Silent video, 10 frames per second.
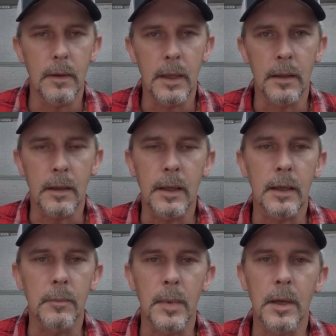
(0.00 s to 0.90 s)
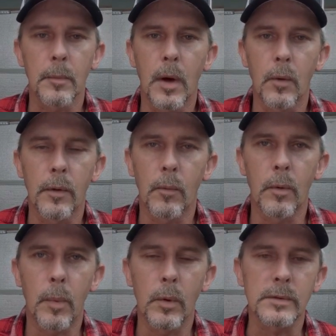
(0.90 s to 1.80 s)
in the Kicking Minnow mold, the
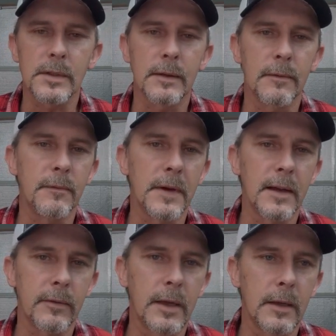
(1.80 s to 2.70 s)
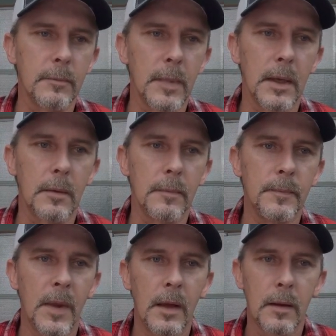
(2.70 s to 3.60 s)
1.75 Kicking Minnow
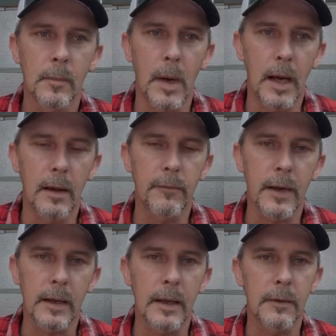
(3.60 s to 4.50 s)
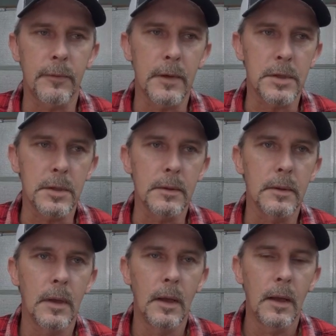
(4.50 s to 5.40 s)
by Fat Guy Fishing,
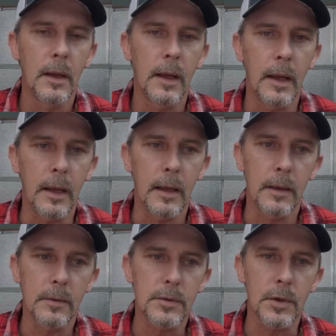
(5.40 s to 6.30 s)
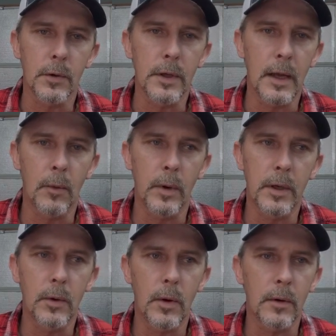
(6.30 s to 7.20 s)
and show you how we
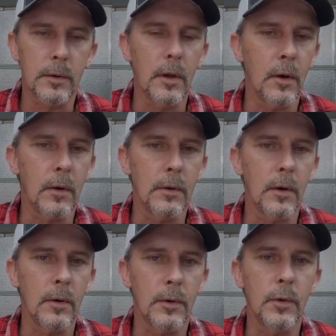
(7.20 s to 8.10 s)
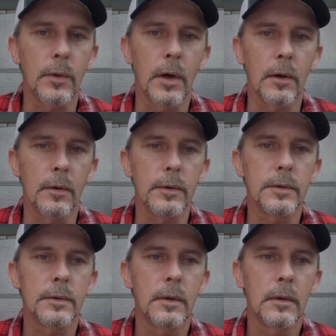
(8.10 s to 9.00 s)
do our two
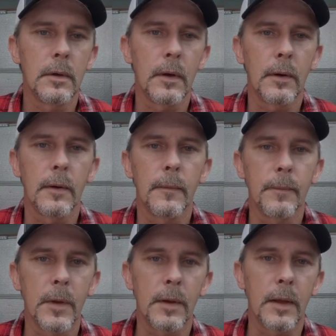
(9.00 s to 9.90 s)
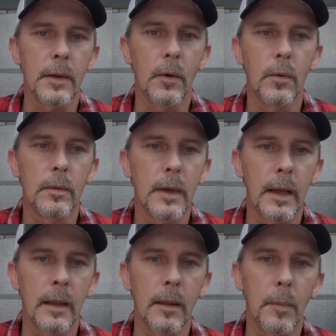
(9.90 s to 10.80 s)
colors, the tail
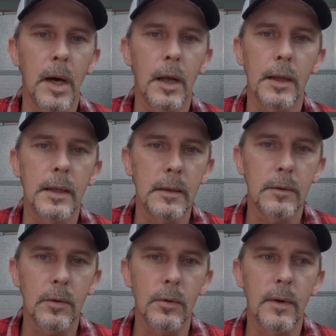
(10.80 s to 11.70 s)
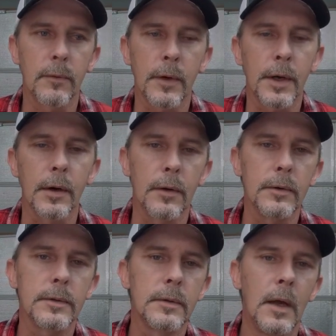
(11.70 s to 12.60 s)
and the body, two different
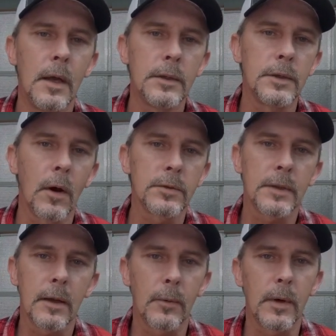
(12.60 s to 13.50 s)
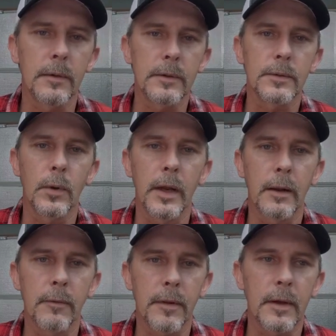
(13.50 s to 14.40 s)
colors. So y'all stay with us. We'll get
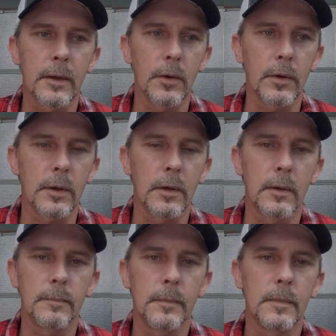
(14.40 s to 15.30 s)
everything cooked up.